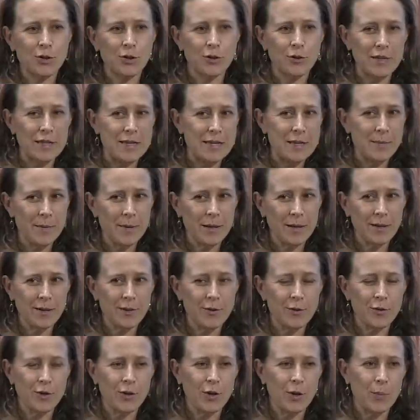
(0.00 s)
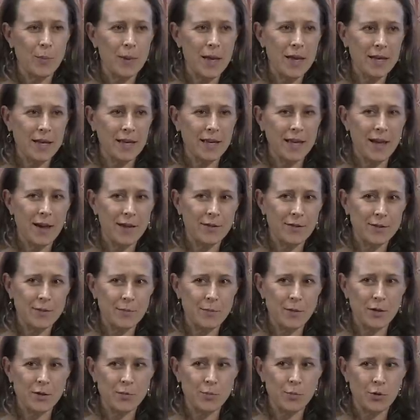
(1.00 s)
your email or your bank account is
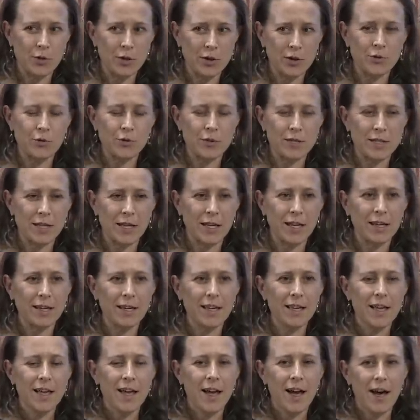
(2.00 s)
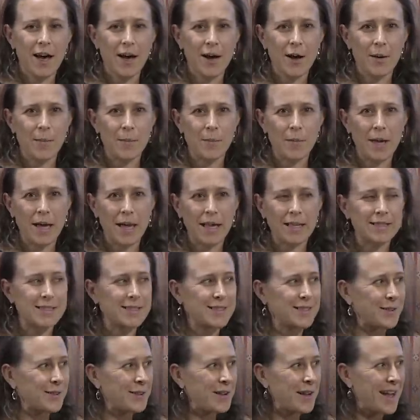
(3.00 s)
much more interesting. Um, Actually, a
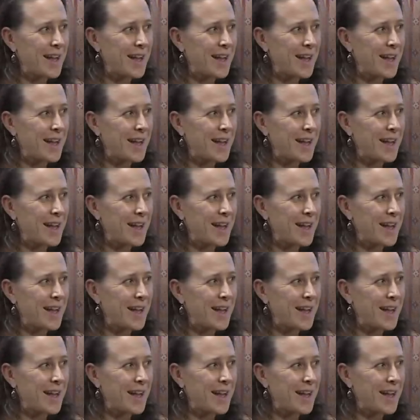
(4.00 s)
so lot